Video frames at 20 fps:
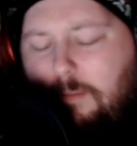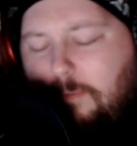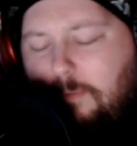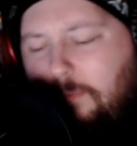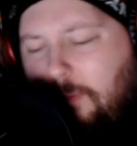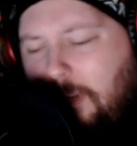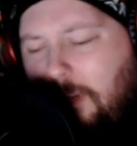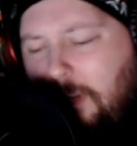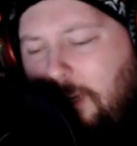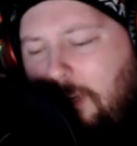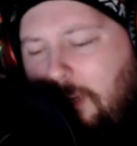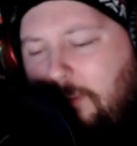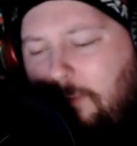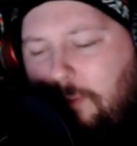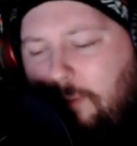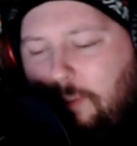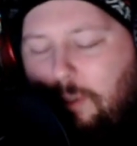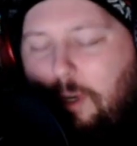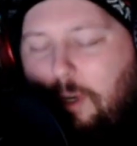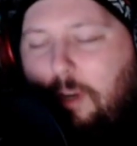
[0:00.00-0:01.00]

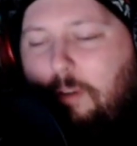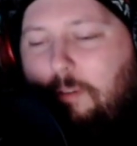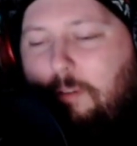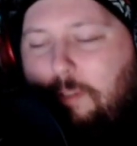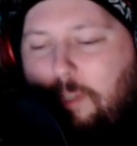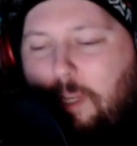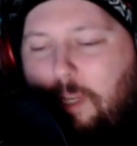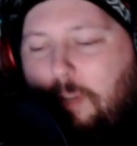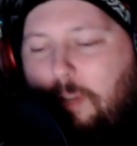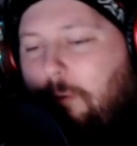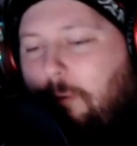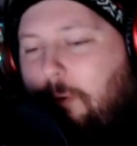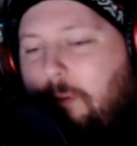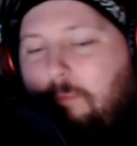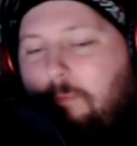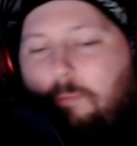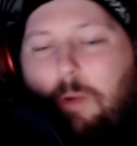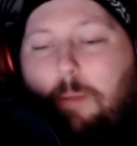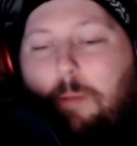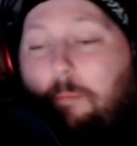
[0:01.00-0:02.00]
even Todd said, look, we
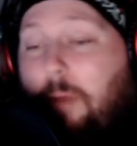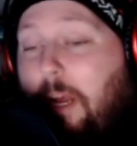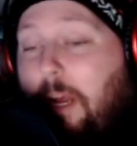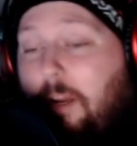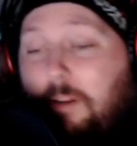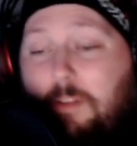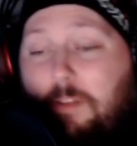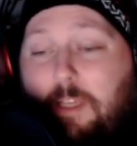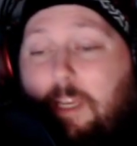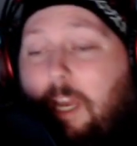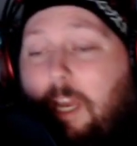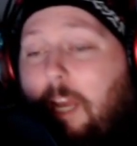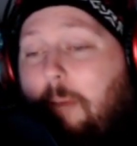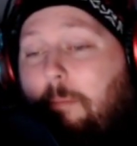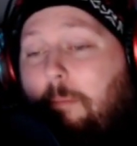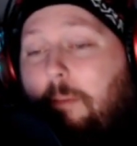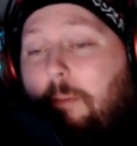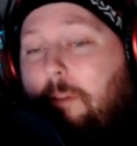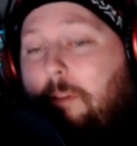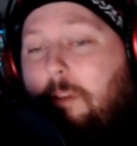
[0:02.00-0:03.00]
went back on the
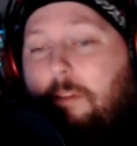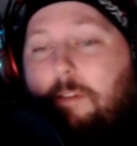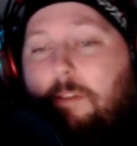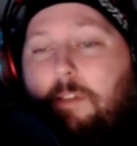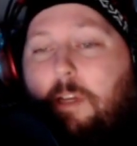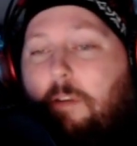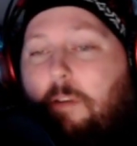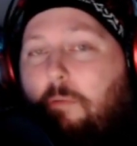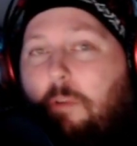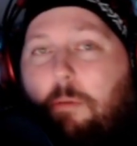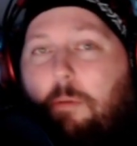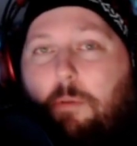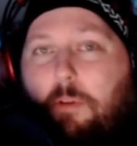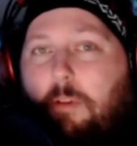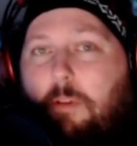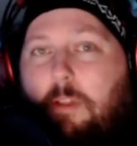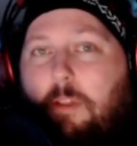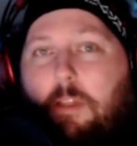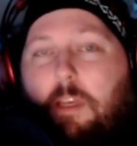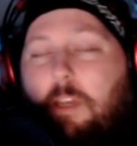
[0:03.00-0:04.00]
game and started
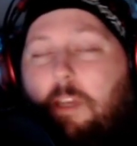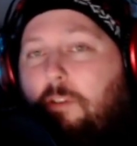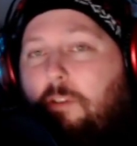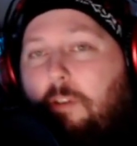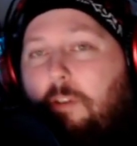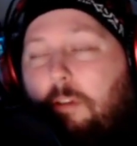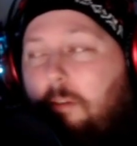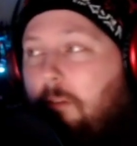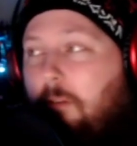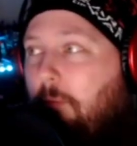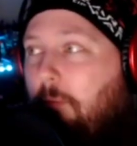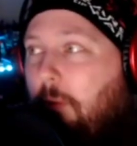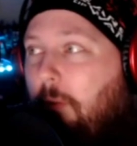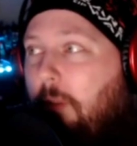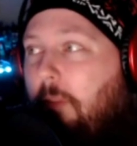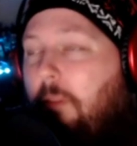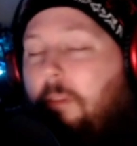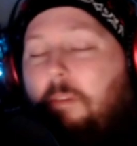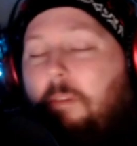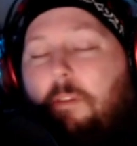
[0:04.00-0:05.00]
rebuilding the engine
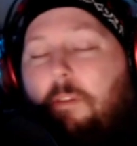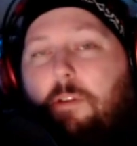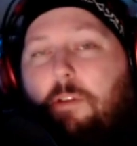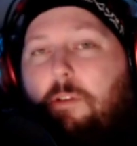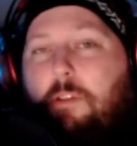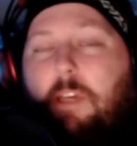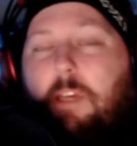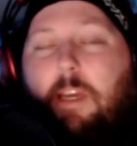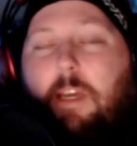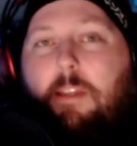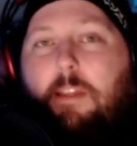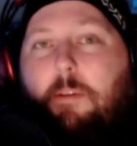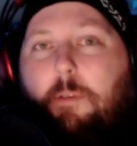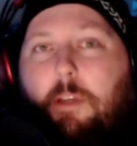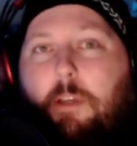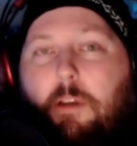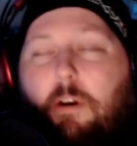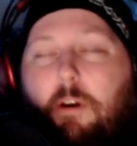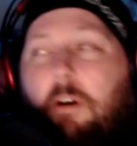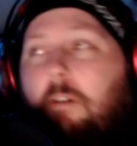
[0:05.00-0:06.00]
with the new tech that
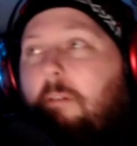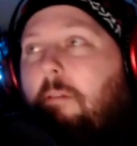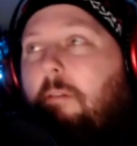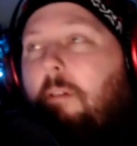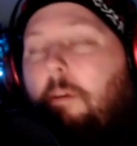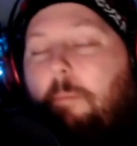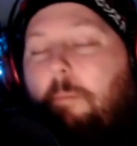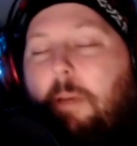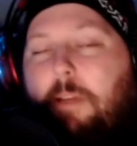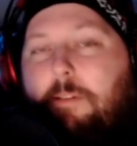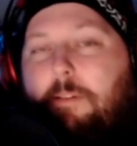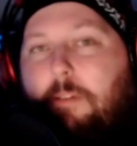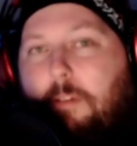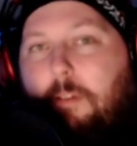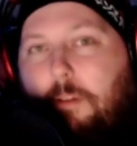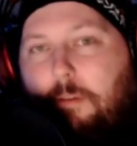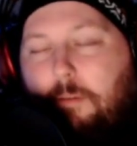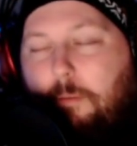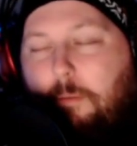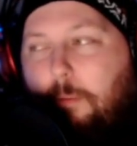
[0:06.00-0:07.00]
we got, like
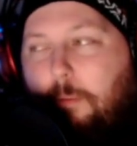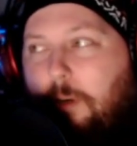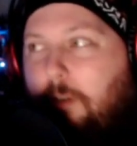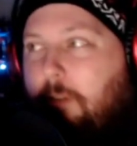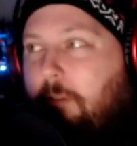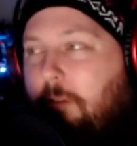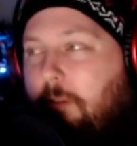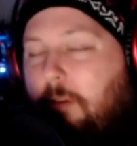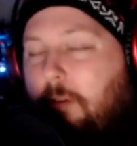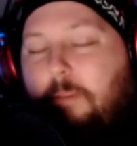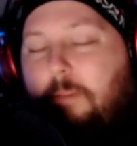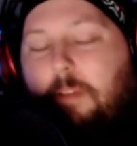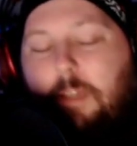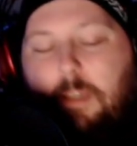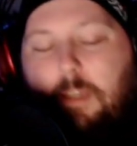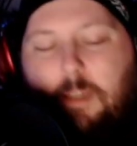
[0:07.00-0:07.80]
basically through Microsoft,